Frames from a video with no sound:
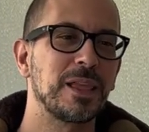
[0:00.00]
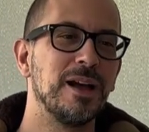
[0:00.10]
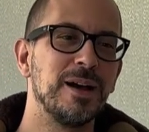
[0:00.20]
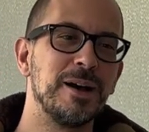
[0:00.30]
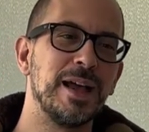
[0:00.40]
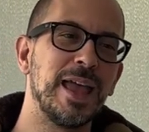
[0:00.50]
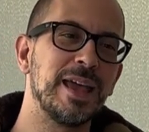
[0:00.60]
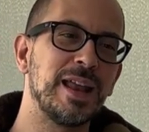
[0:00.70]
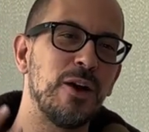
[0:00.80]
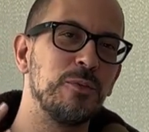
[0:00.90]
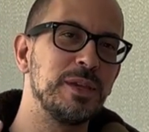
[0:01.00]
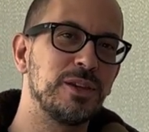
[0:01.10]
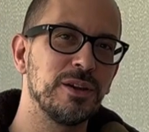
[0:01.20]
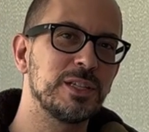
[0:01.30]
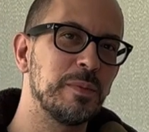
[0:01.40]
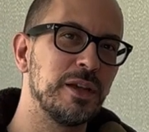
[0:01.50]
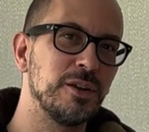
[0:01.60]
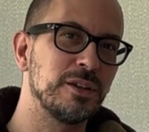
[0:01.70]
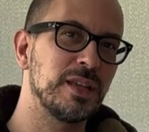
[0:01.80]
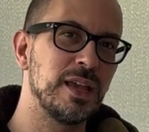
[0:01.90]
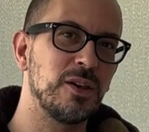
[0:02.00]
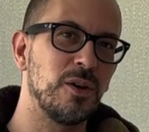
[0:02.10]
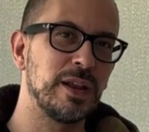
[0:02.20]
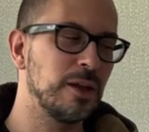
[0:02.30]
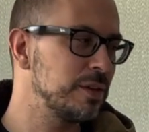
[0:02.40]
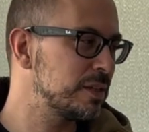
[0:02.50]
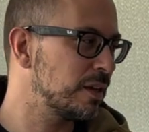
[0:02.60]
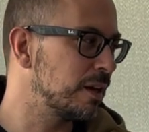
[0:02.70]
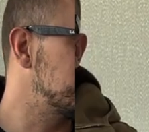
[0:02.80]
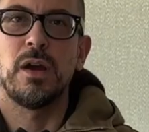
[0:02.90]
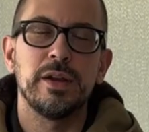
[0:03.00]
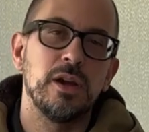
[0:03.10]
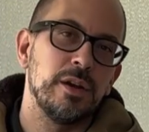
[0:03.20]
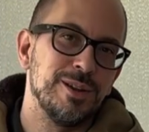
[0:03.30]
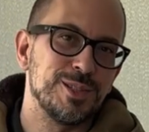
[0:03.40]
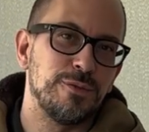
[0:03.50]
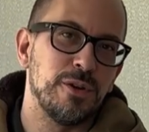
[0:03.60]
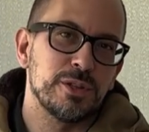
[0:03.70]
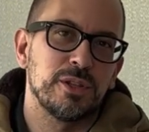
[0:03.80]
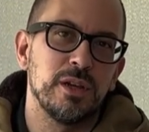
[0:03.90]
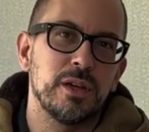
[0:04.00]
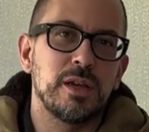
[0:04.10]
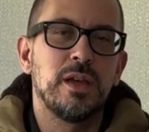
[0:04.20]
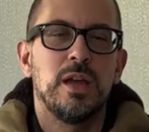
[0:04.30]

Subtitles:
And I would be curious about your take on how these come. So, all right, y'all, here's the first look.